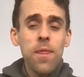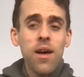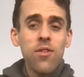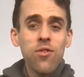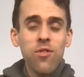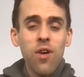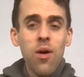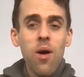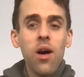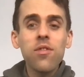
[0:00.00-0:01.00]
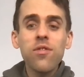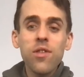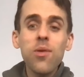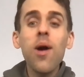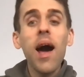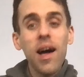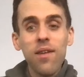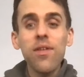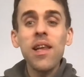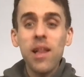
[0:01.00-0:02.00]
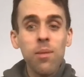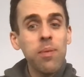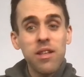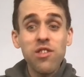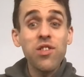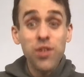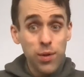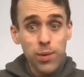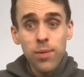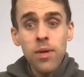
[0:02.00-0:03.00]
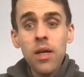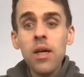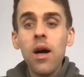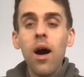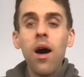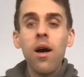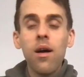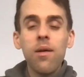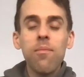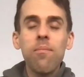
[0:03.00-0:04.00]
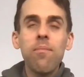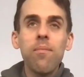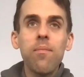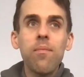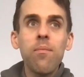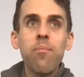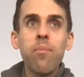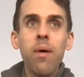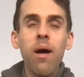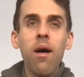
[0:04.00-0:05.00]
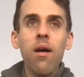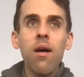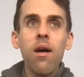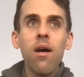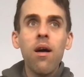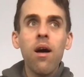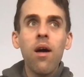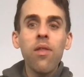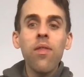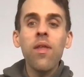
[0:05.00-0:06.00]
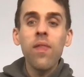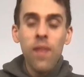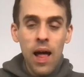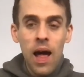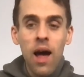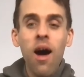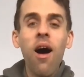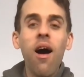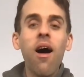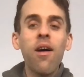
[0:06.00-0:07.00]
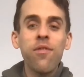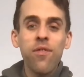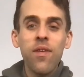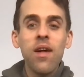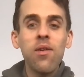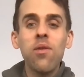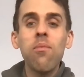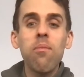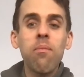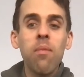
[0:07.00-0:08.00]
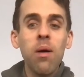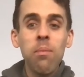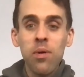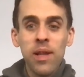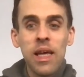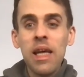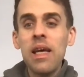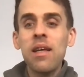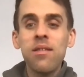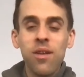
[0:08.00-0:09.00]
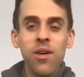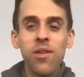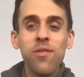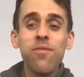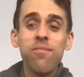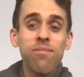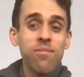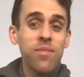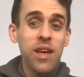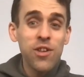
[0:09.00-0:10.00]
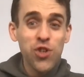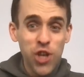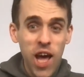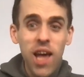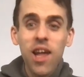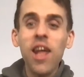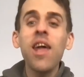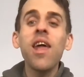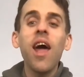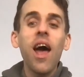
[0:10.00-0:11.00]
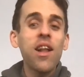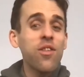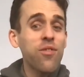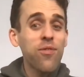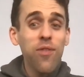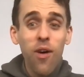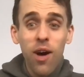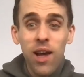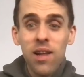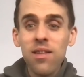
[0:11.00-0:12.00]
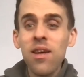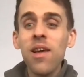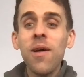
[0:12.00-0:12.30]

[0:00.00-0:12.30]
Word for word: And so I still have a little bit to do. Um, but other than that, I feel my body is kind of in check and it's fine